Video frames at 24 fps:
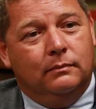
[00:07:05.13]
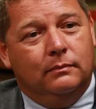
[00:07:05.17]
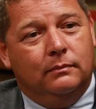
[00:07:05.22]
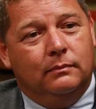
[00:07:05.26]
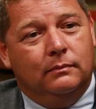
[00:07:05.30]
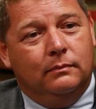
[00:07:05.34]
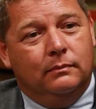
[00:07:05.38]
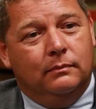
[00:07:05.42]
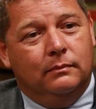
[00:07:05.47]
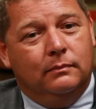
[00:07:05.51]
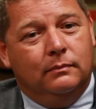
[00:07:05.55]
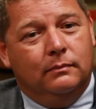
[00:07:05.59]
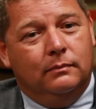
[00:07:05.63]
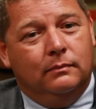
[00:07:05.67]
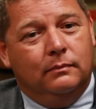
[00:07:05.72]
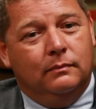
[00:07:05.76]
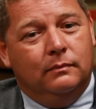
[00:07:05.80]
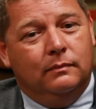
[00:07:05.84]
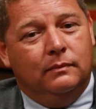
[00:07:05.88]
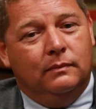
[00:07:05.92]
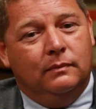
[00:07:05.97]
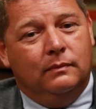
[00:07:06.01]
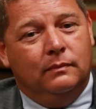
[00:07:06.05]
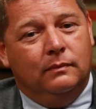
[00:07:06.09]
side
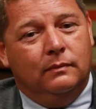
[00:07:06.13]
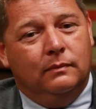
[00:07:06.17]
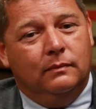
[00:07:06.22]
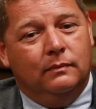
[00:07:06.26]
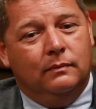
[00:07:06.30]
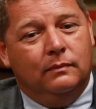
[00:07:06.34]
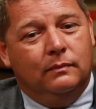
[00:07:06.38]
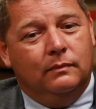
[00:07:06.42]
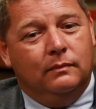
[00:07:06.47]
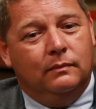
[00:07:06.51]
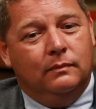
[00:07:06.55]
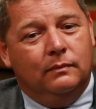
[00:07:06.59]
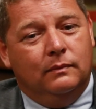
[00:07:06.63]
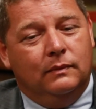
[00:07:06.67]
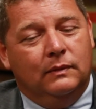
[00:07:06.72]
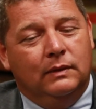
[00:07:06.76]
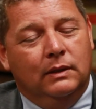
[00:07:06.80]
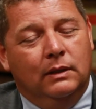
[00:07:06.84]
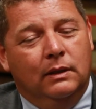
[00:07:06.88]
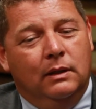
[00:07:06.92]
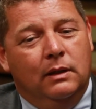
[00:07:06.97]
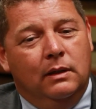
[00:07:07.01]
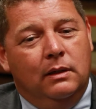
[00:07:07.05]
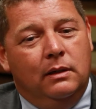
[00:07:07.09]
after all of this?
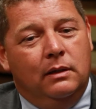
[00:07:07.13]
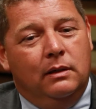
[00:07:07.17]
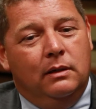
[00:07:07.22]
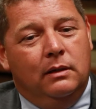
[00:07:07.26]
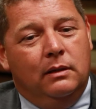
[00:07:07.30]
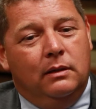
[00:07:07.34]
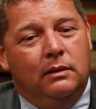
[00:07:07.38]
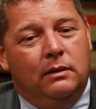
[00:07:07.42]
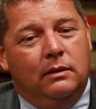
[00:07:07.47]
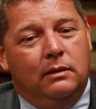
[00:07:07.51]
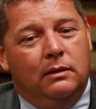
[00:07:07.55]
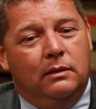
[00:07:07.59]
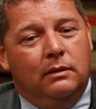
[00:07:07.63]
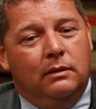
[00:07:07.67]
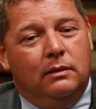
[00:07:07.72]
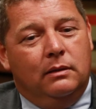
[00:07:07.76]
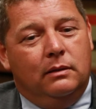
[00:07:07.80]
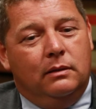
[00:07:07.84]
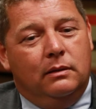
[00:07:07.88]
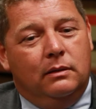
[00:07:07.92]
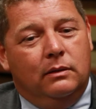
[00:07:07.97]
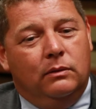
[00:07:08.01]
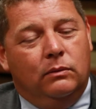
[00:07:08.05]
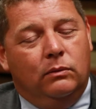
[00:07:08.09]
The charges started to
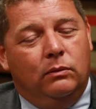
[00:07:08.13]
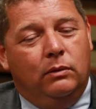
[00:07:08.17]
happen.